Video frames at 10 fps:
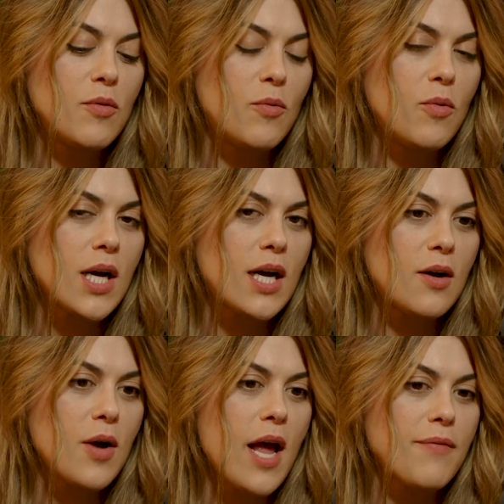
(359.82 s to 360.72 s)

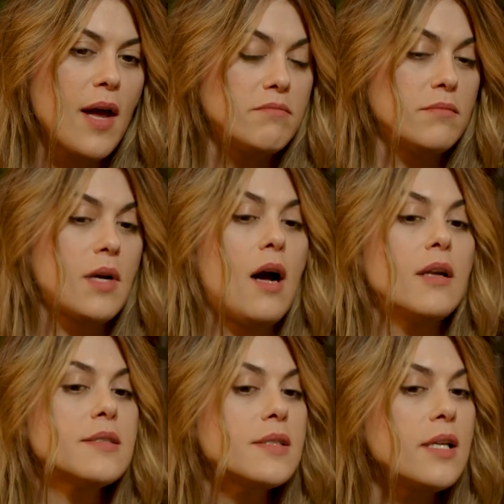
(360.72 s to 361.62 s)
wow. If,
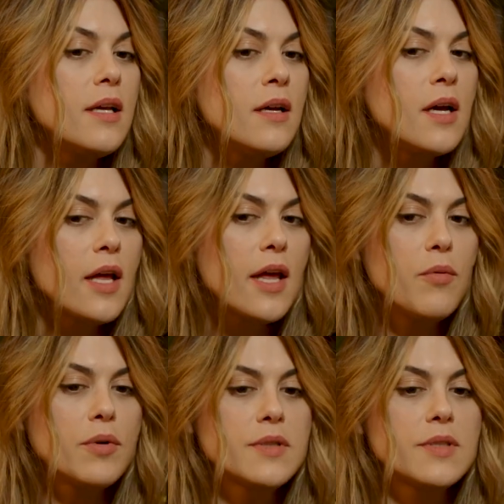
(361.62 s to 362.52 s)
honestly,
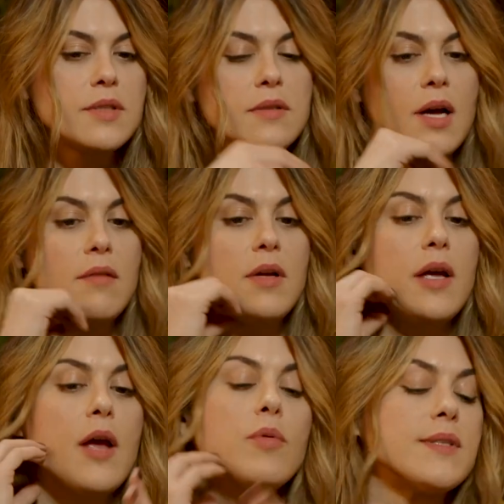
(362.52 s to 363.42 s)
it was
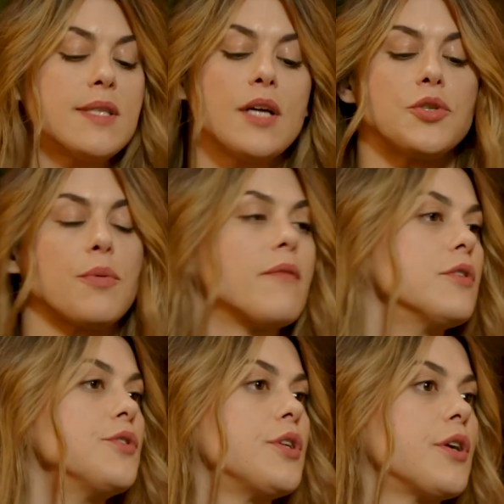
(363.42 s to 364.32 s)
it was such a
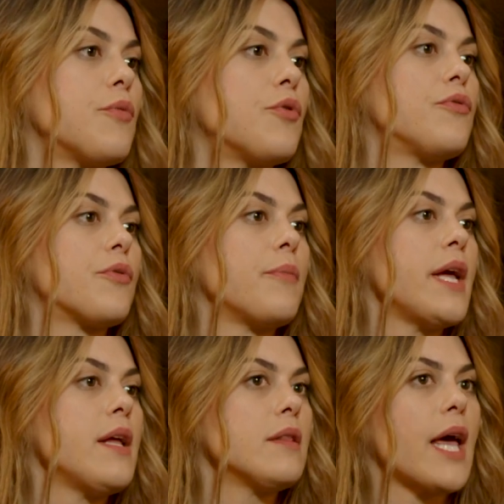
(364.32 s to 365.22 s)
revolutionary for
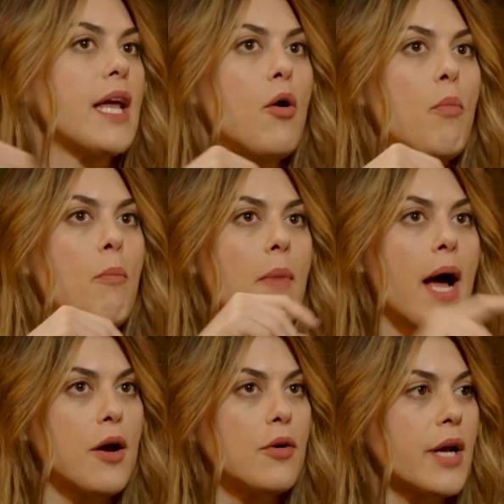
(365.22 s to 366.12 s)
me. Like,
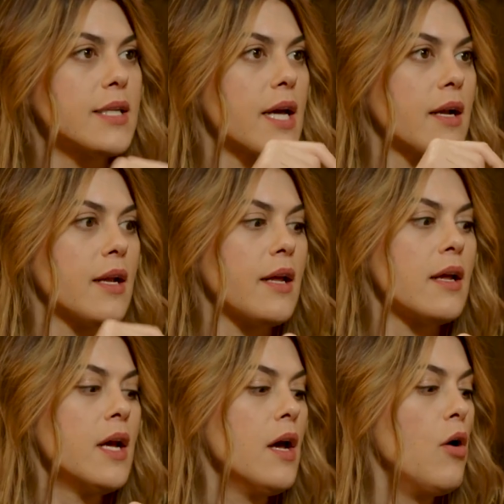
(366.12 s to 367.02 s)
my own
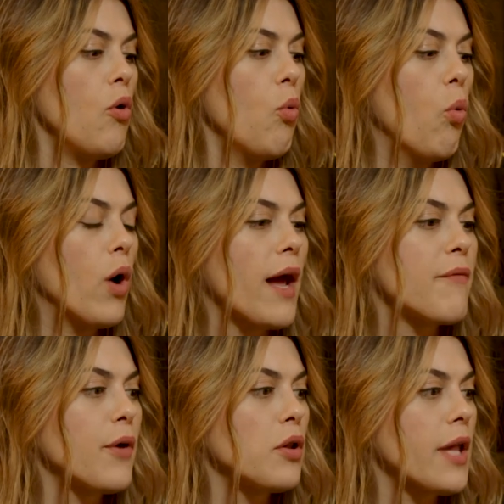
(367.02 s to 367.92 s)
identity... What I
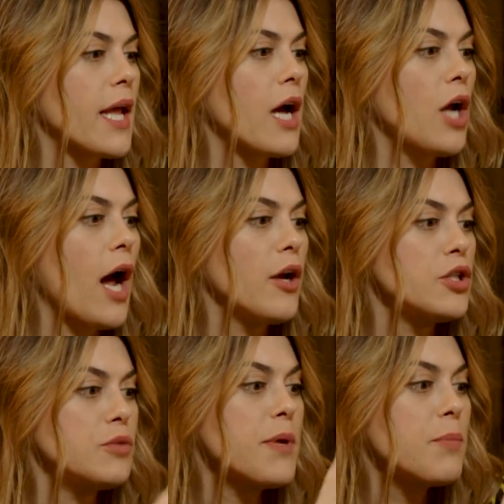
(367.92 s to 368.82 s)
felt like uh,
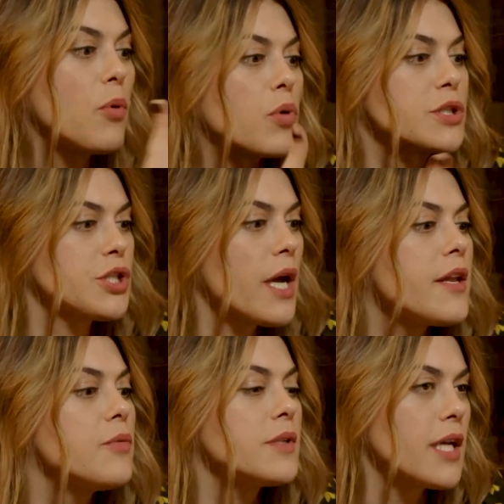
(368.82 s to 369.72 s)
people were
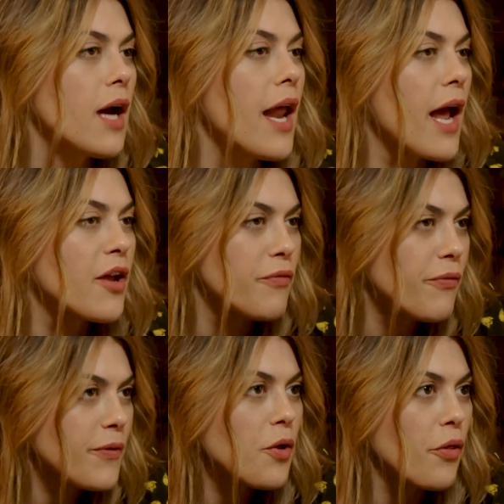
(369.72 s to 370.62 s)
genuinely, and I could
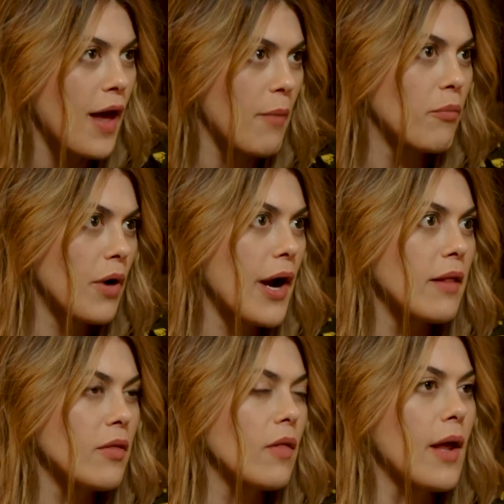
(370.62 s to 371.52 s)
feel them,
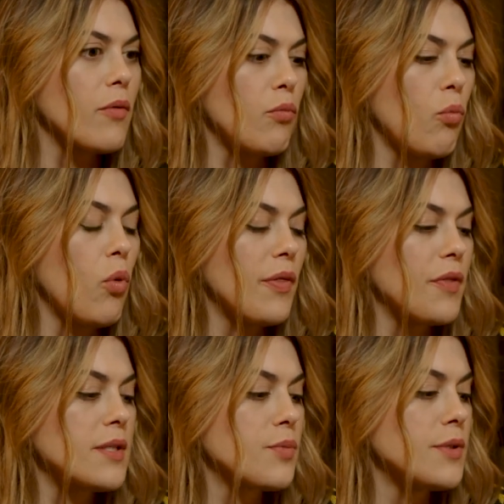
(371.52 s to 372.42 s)
right? Like Relating what
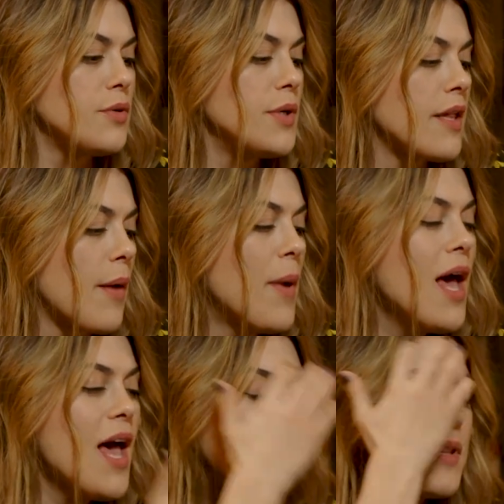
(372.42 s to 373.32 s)
this was doing to them.
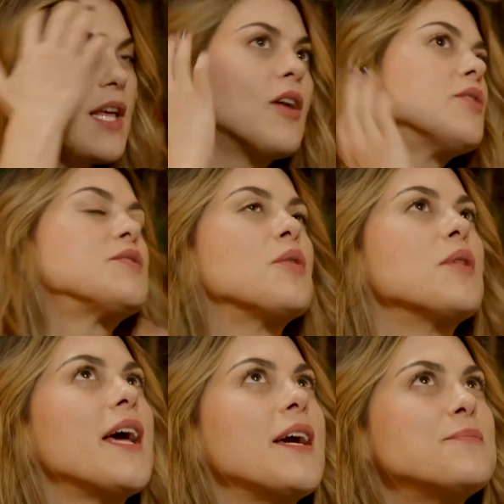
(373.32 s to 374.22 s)
Yeah. But then also
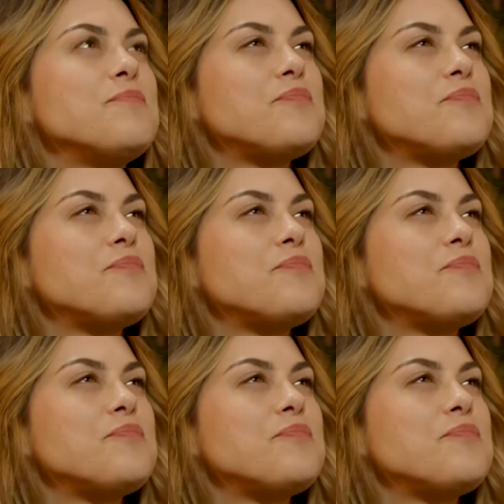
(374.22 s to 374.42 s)
like,